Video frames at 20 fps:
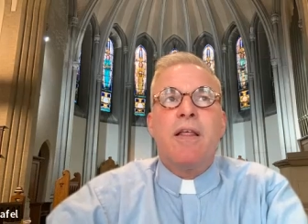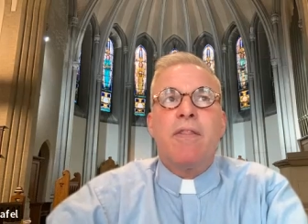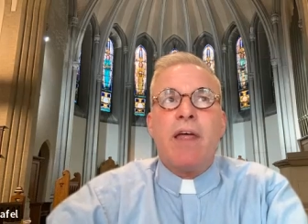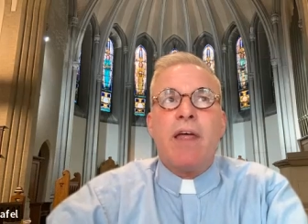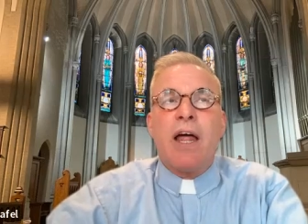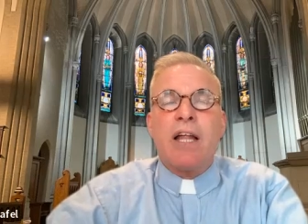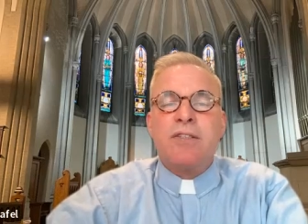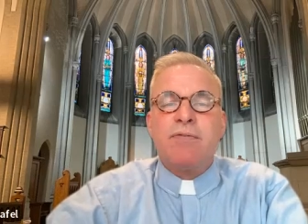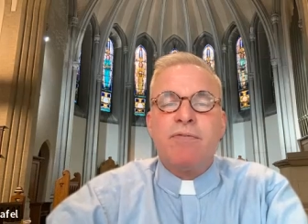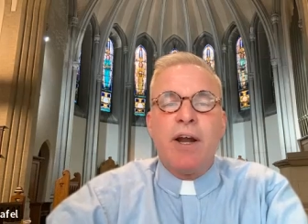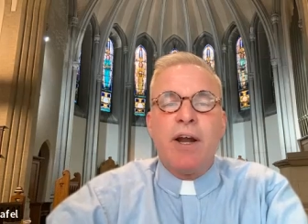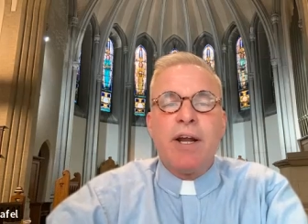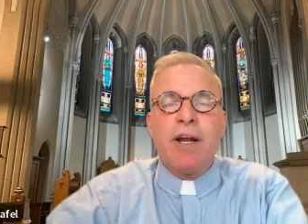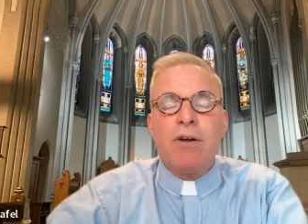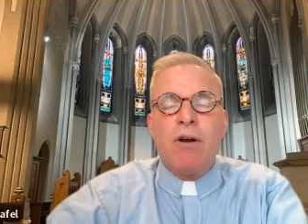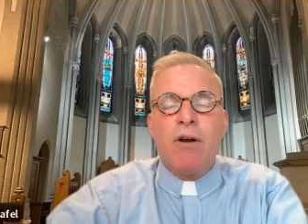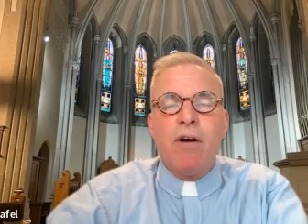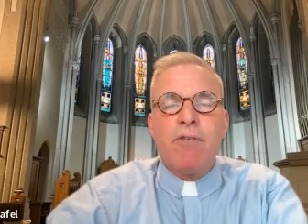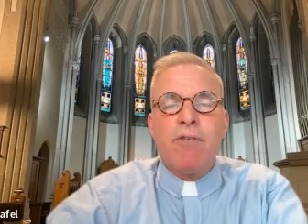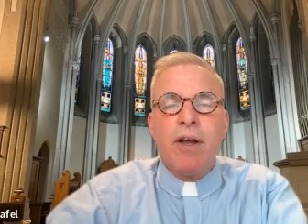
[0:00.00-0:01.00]
That's
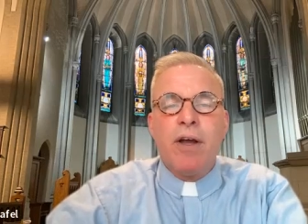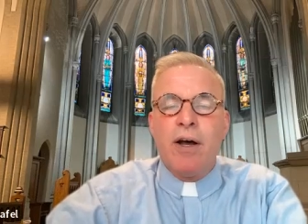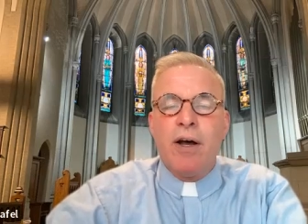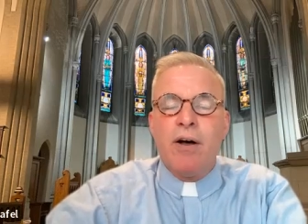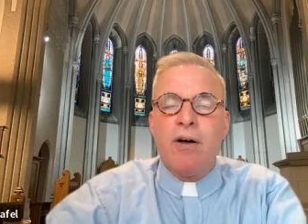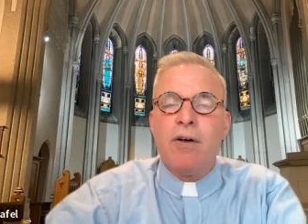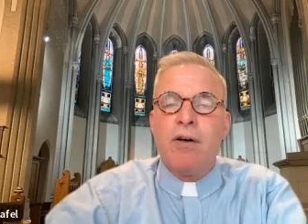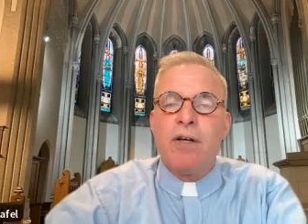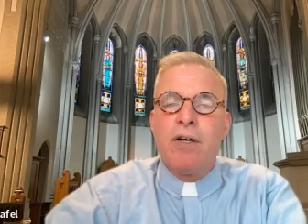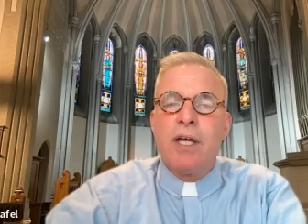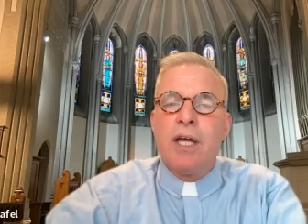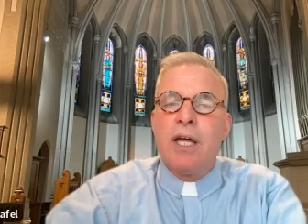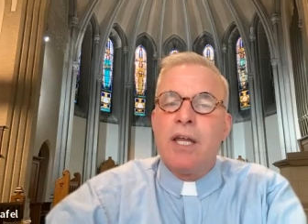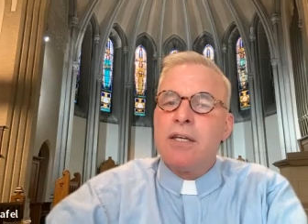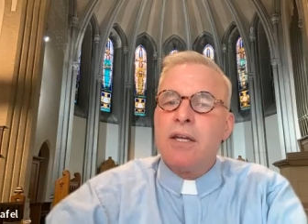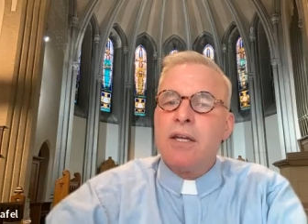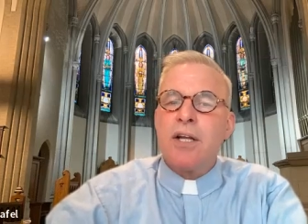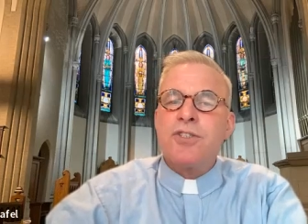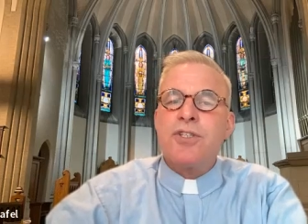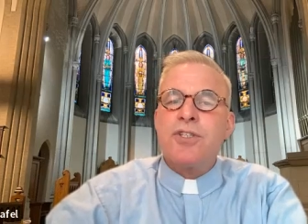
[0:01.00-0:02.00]
fighting off hell,
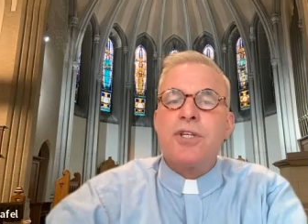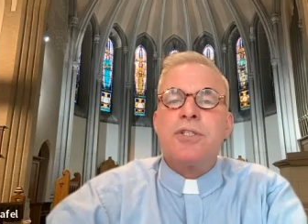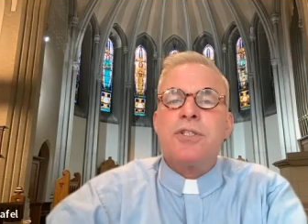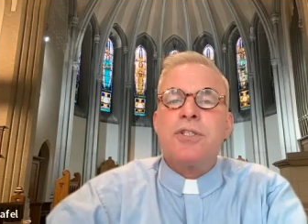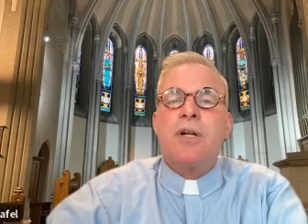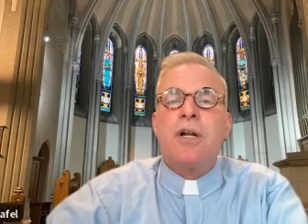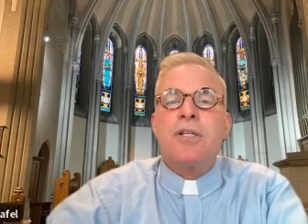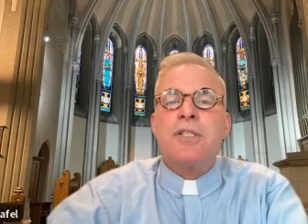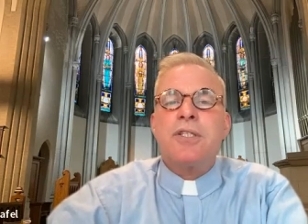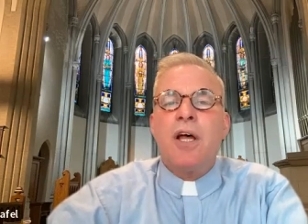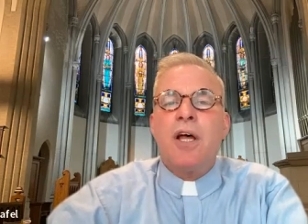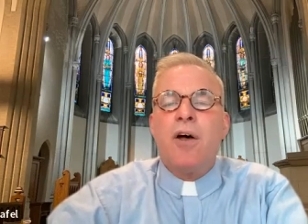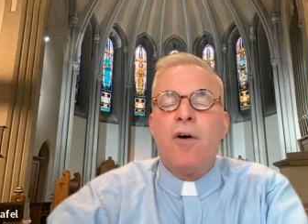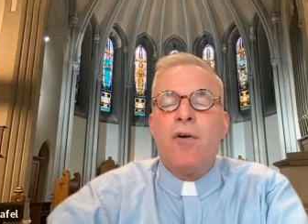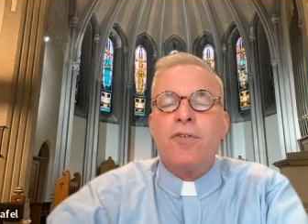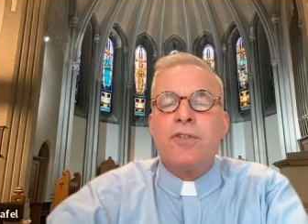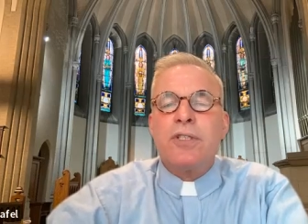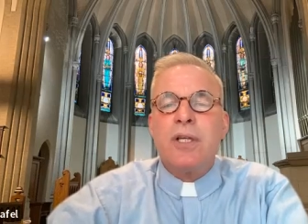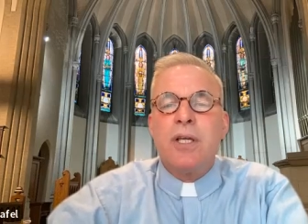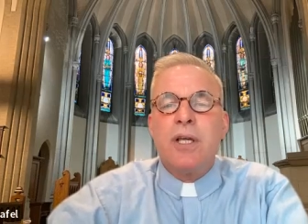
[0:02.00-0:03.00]
not just in
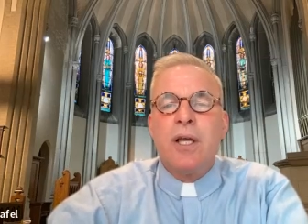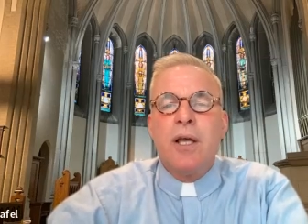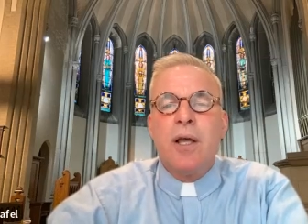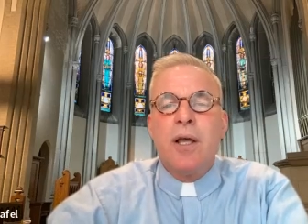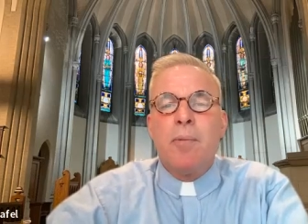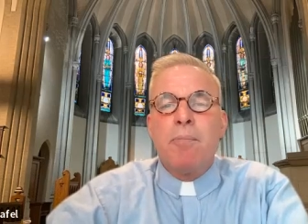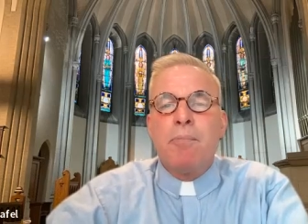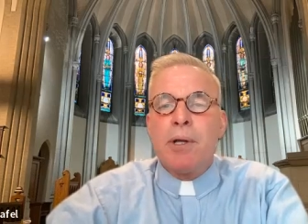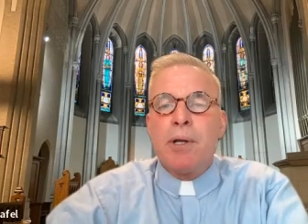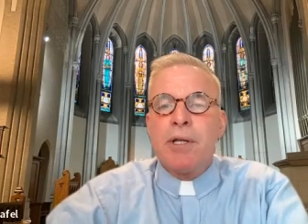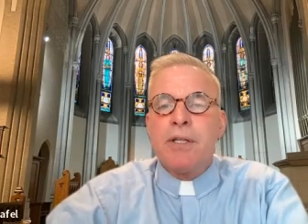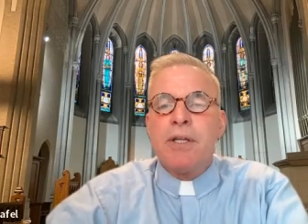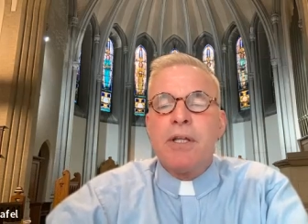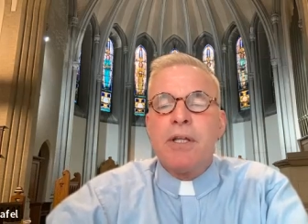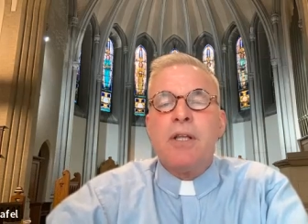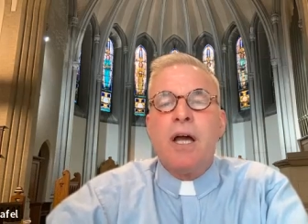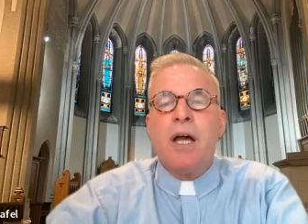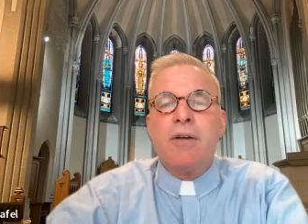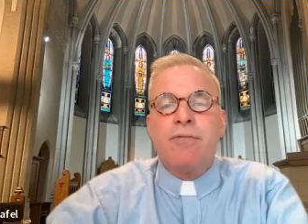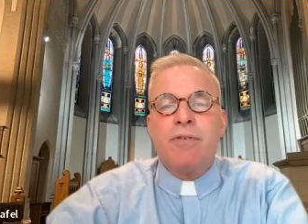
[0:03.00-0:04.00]
ourselves, but in the
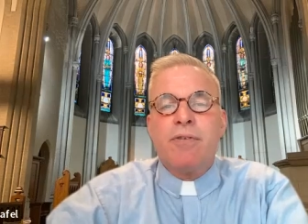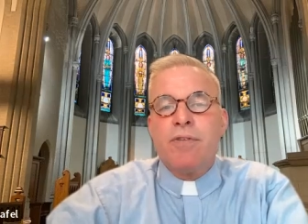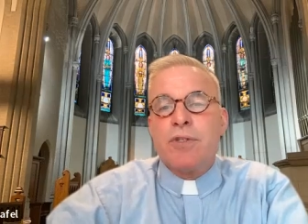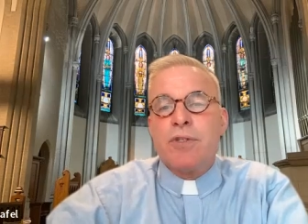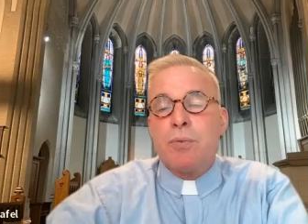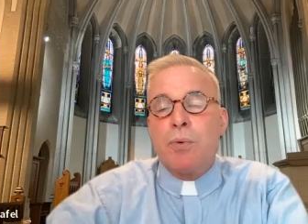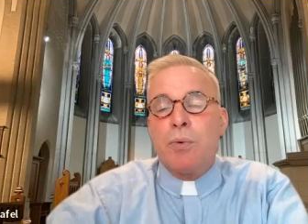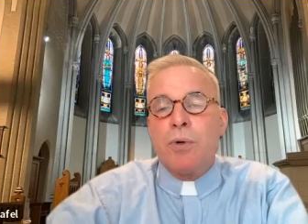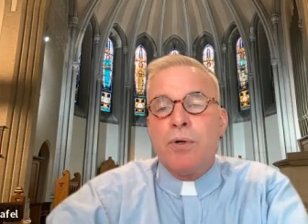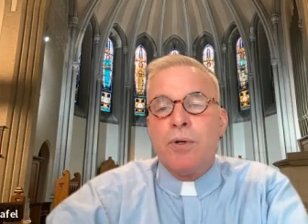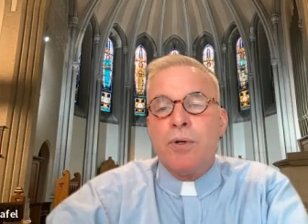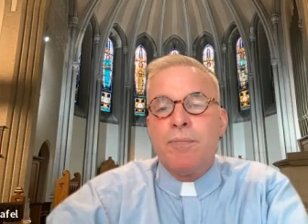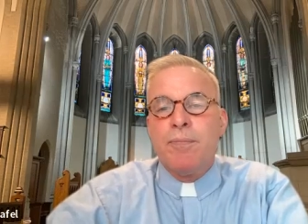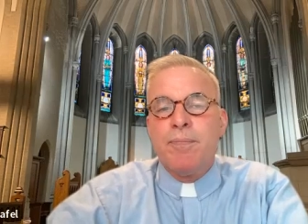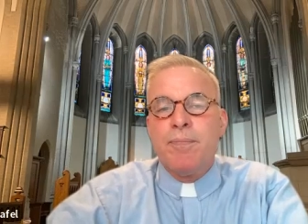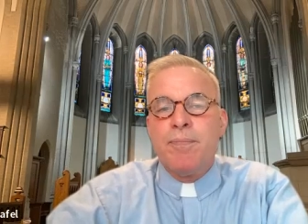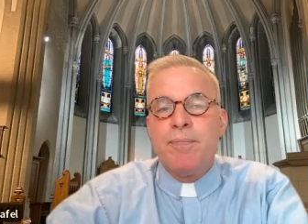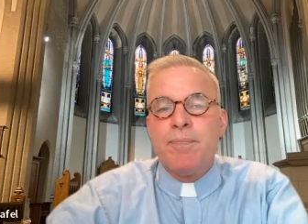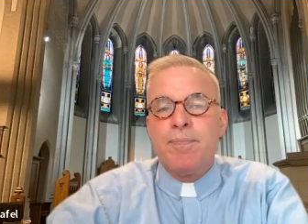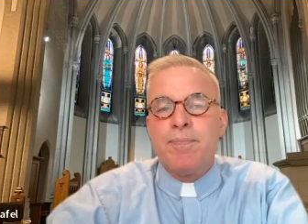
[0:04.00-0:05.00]
life of this world.
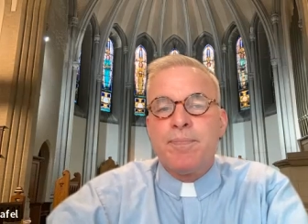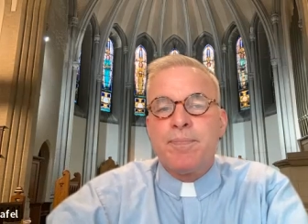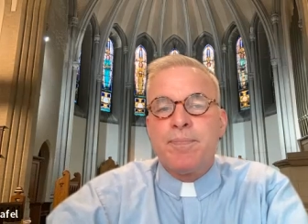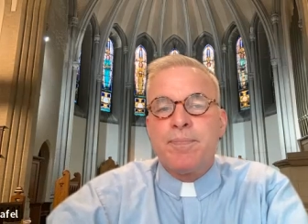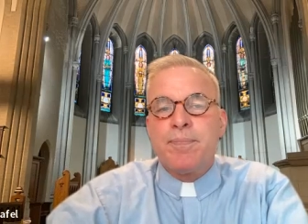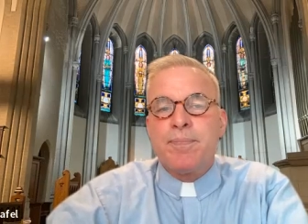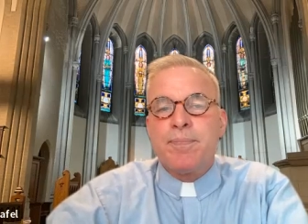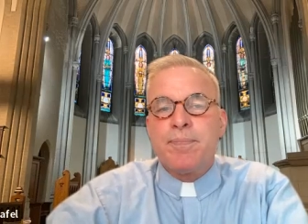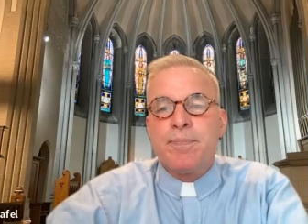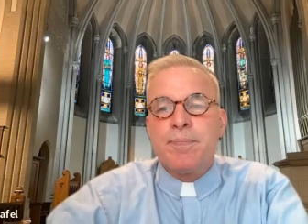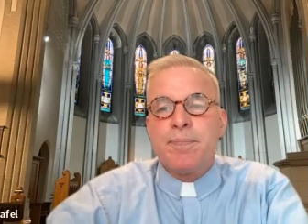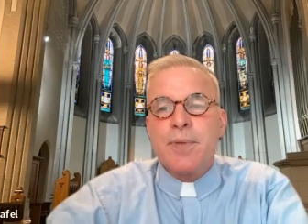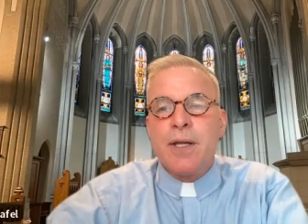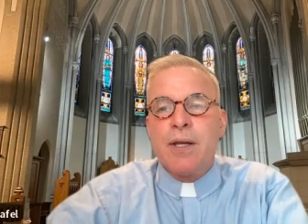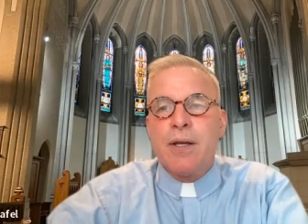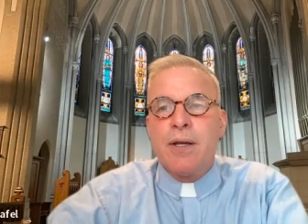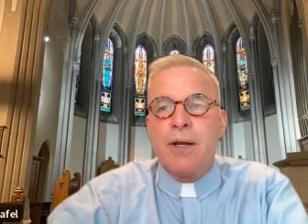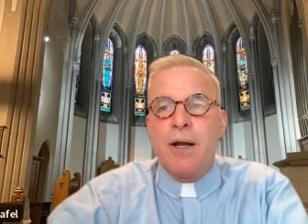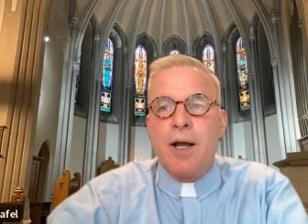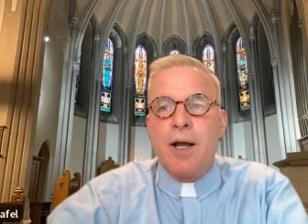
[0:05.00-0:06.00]

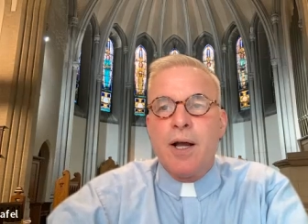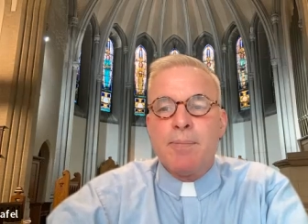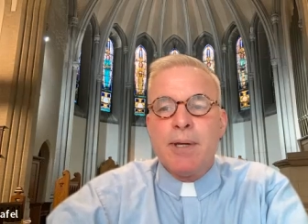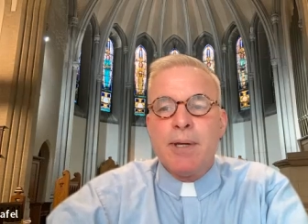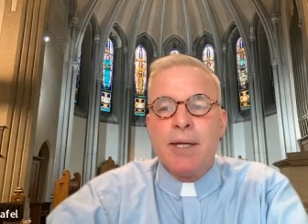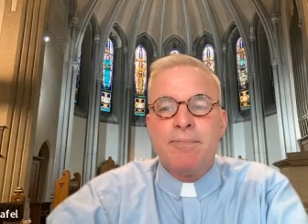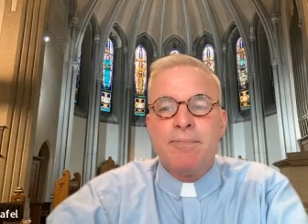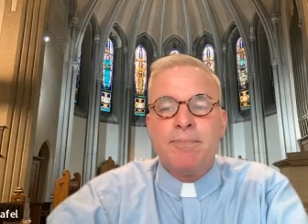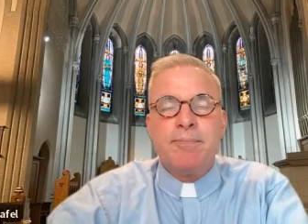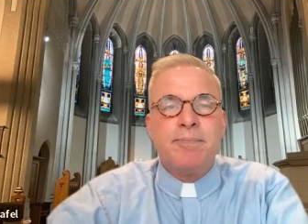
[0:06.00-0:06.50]
Amen.